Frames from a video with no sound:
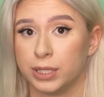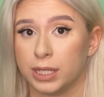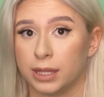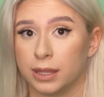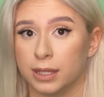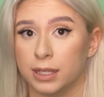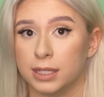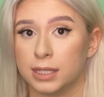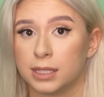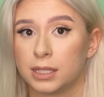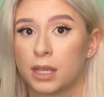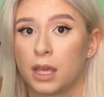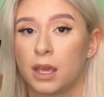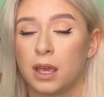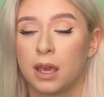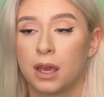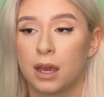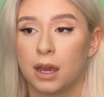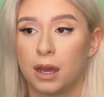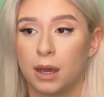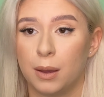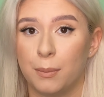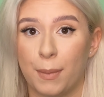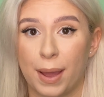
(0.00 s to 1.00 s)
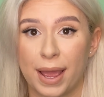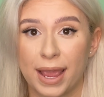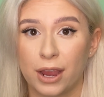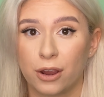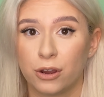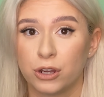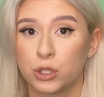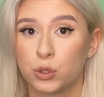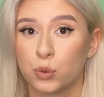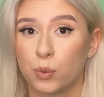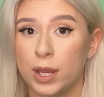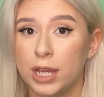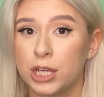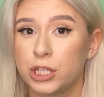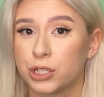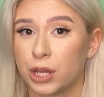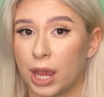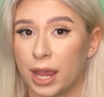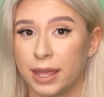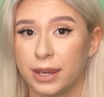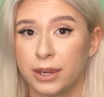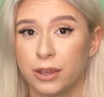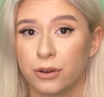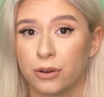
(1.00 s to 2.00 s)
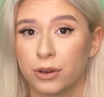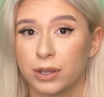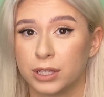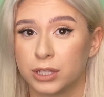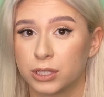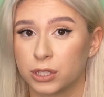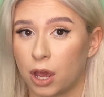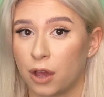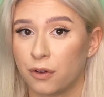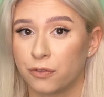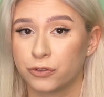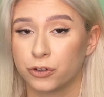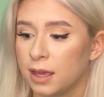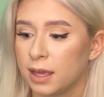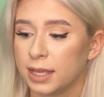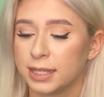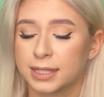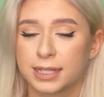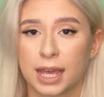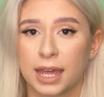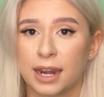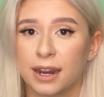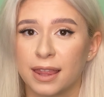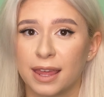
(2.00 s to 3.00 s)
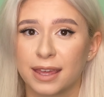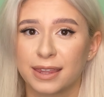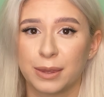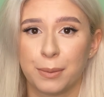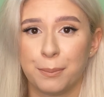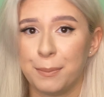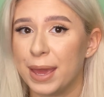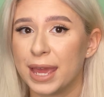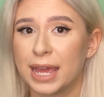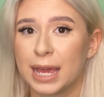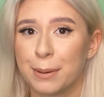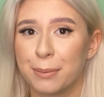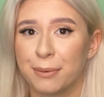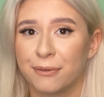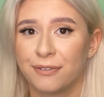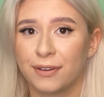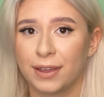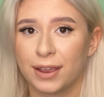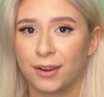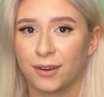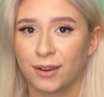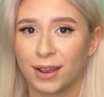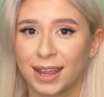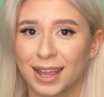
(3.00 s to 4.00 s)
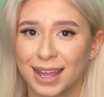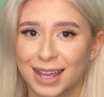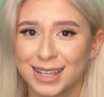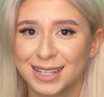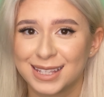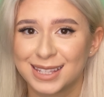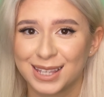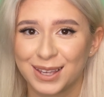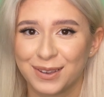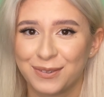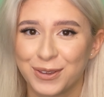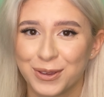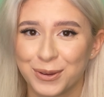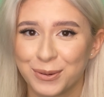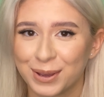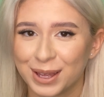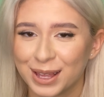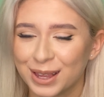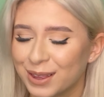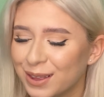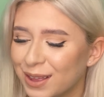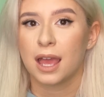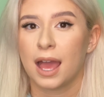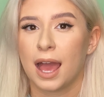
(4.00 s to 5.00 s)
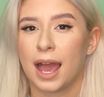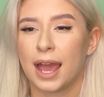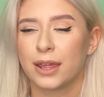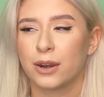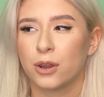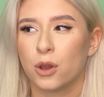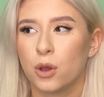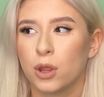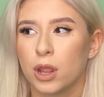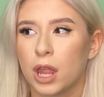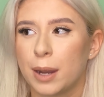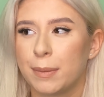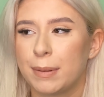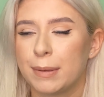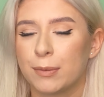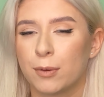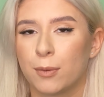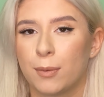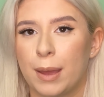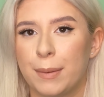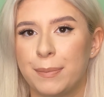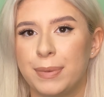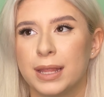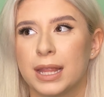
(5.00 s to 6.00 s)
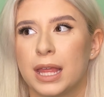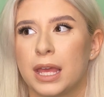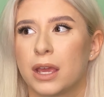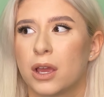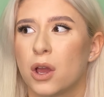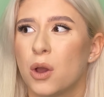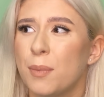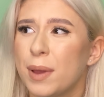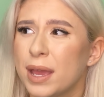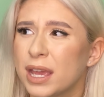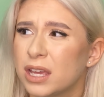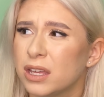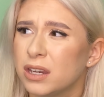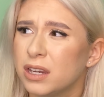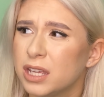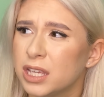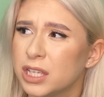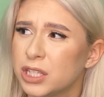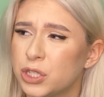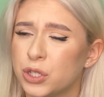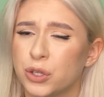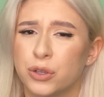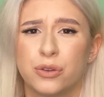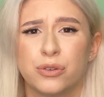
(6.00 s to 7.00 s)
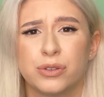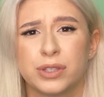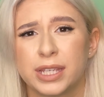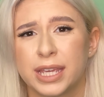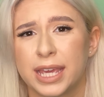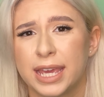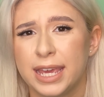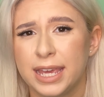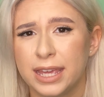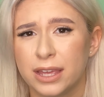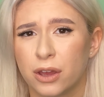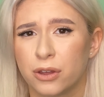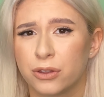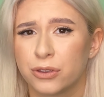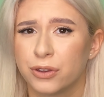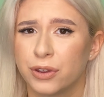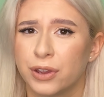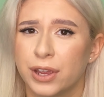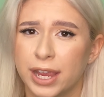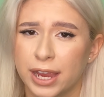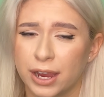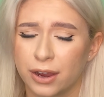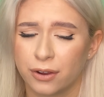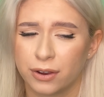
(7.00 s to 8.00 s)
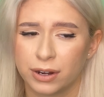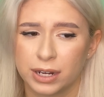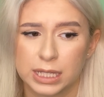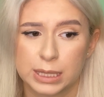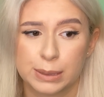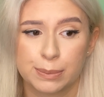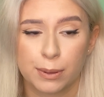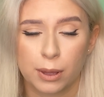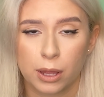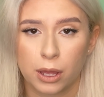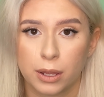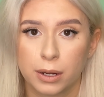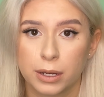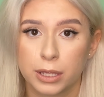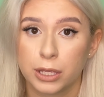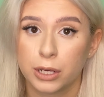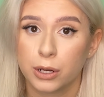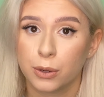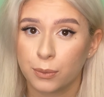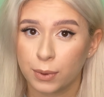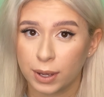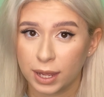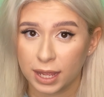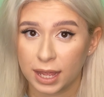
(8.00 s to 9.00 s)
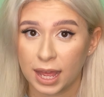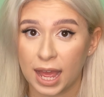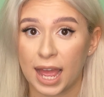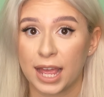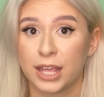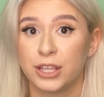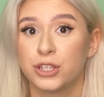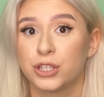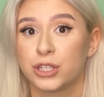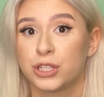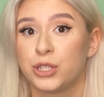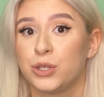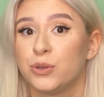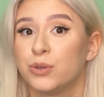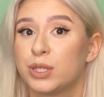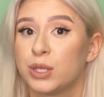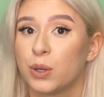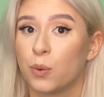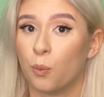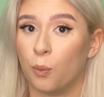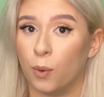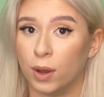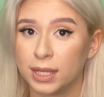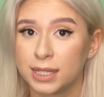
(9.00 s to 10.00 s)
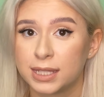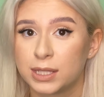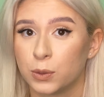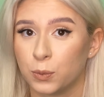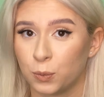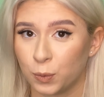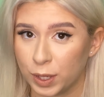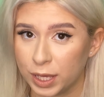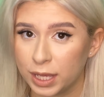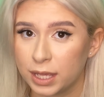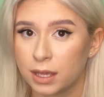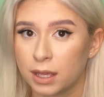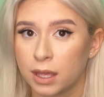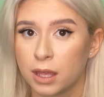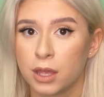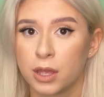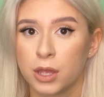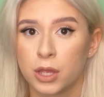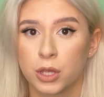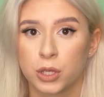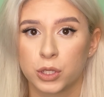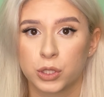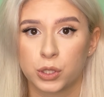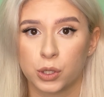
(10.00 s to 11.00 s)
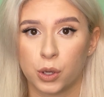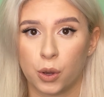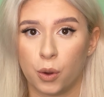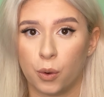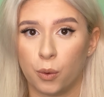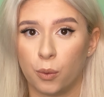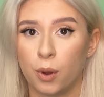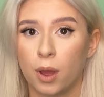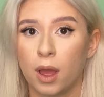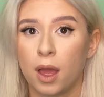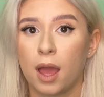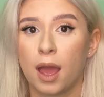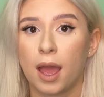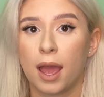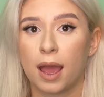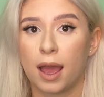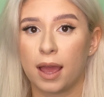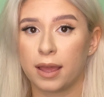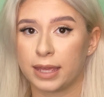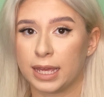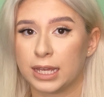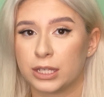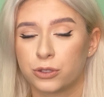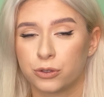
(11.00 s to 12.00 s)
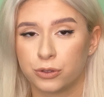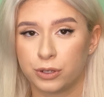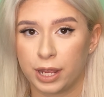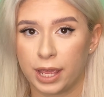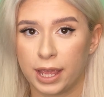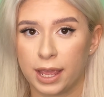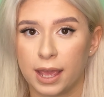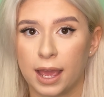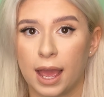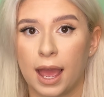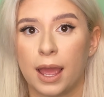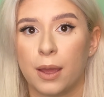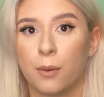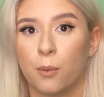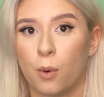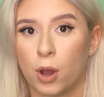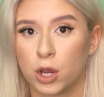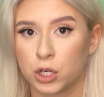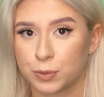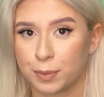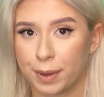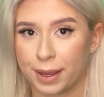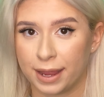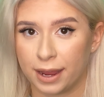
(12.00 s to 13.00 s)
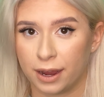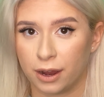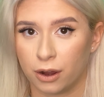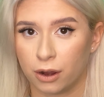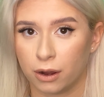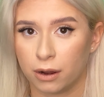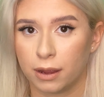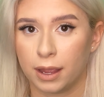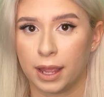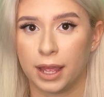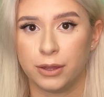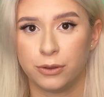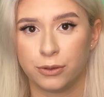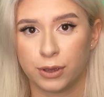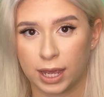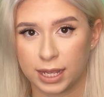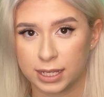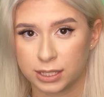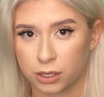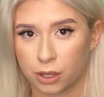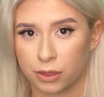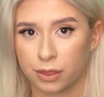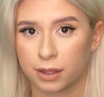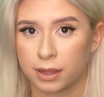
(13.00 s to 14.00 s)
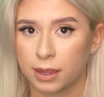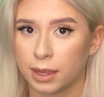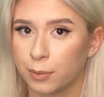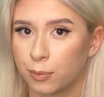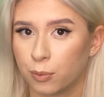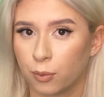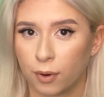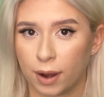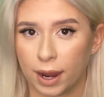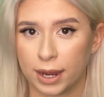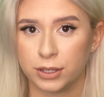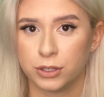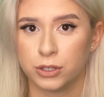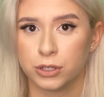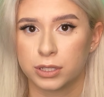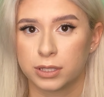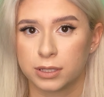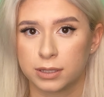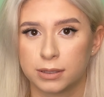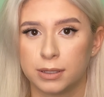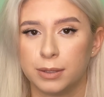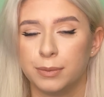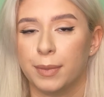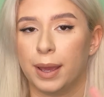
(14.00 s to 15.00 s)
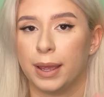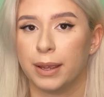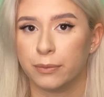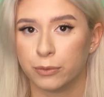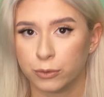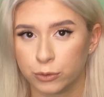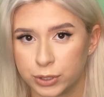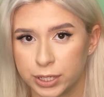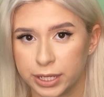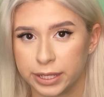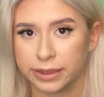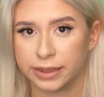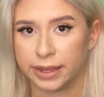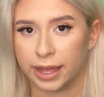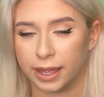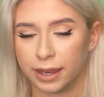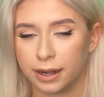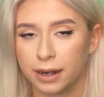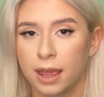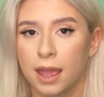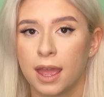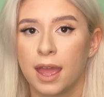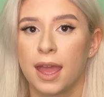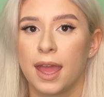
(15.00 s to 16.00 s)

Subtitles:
this. My hair is way shinier and softer. It's kind of like the makeup of hair, I guess, if you will. I know a lot of people might be like, oh my goodness, you're using heat on your hair and it's blonde. You know what? I just use it once a week. So yesterday I washed my hair, and you guys saw the clip where I just did my routine then.